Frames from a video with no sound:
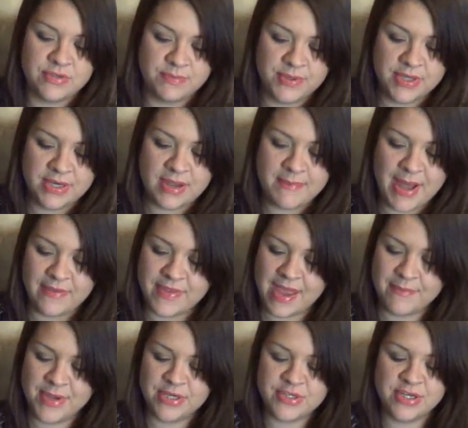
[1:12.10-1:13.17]
you put about
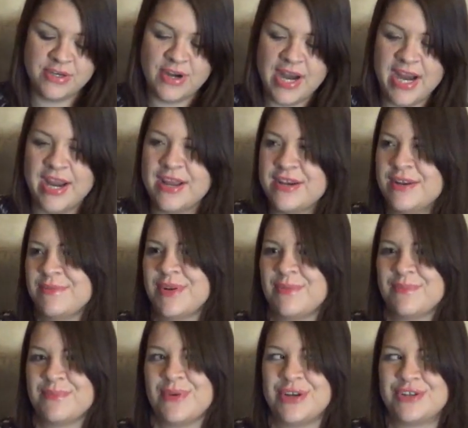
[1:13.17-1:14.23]
that much in your hand. I'm going
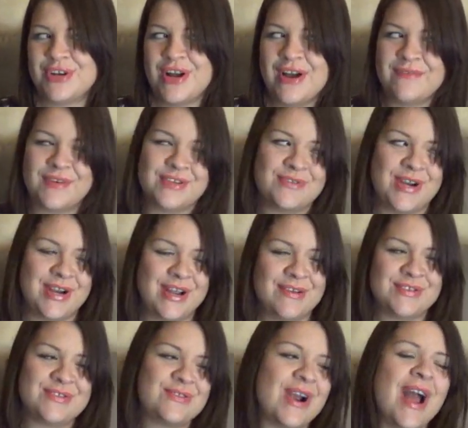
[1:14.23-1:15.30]
to brush it off because right now
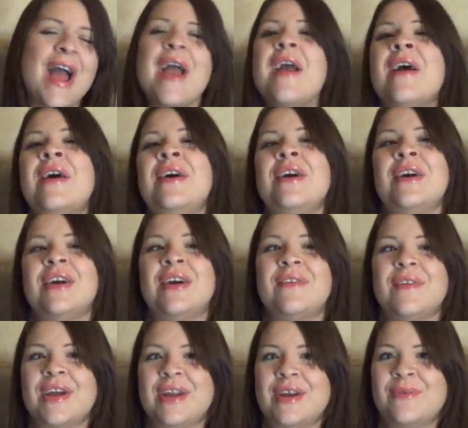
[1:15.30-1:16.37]
it's dry.
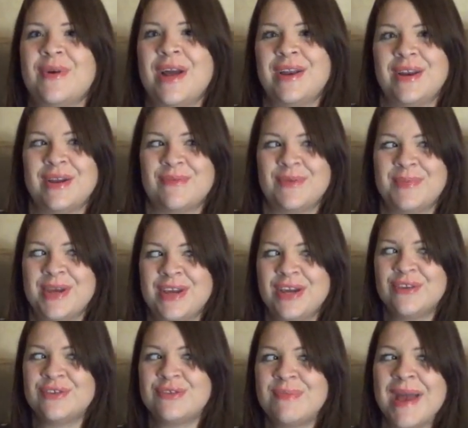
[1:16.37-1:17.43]
If I get it wet, it will be a
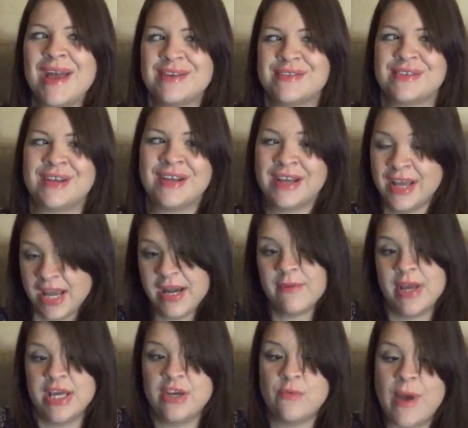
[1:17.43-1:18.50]
huge mess.
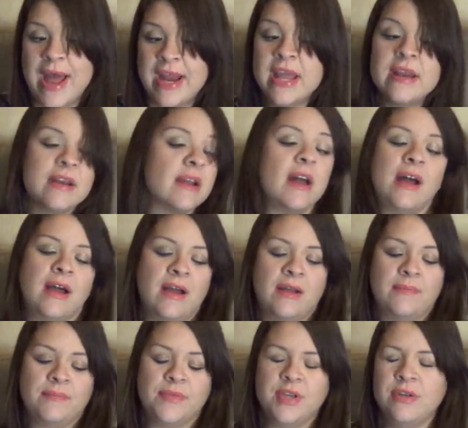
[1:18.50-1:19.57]
Anyway, you wet it.
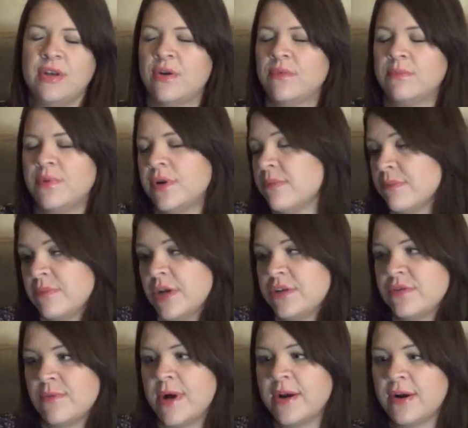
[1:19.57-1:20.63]
You don't put
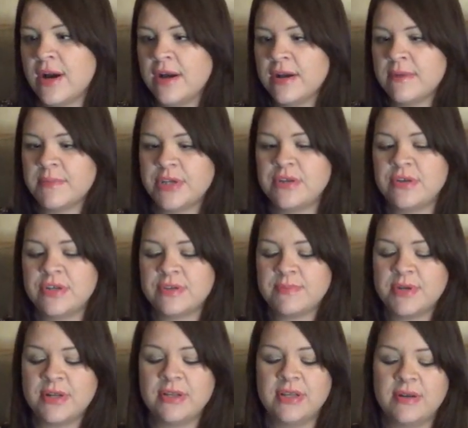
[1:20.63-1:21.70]
much water on it, but you just
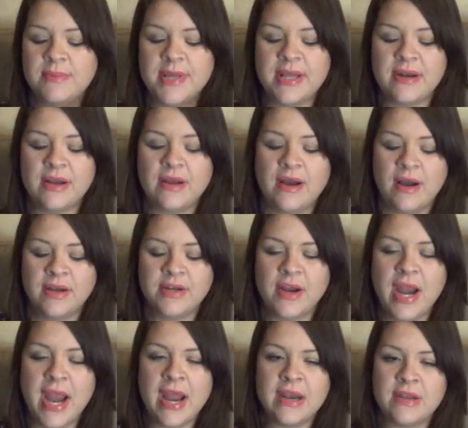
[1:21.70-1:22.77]
put a little bit on your
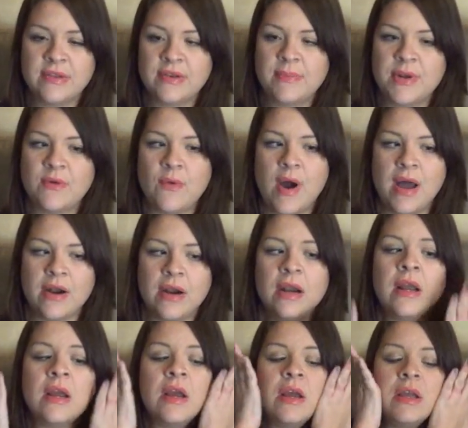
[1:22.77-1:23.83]
hand, a little bit of water.
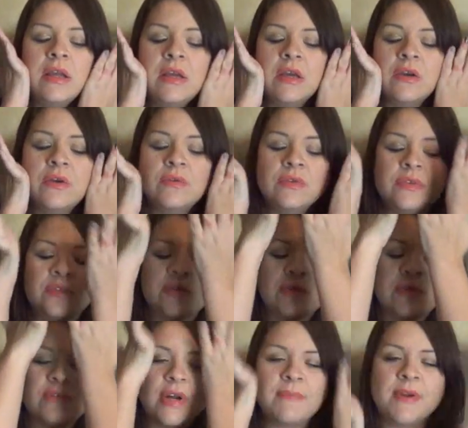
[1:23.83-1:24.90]
You
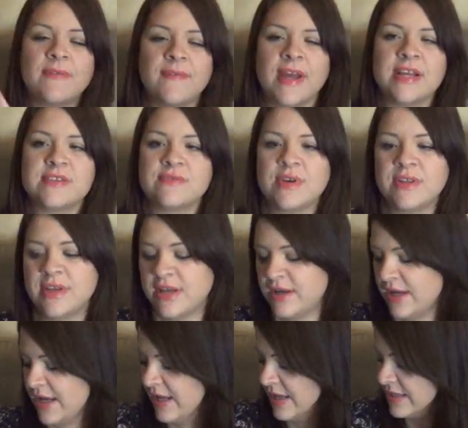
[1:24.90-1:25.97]
scrub your face with
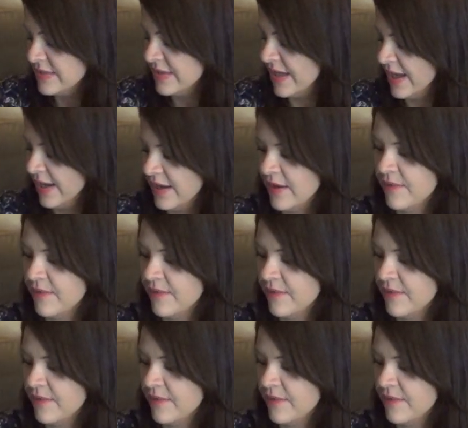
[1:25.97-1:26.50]
it. It is like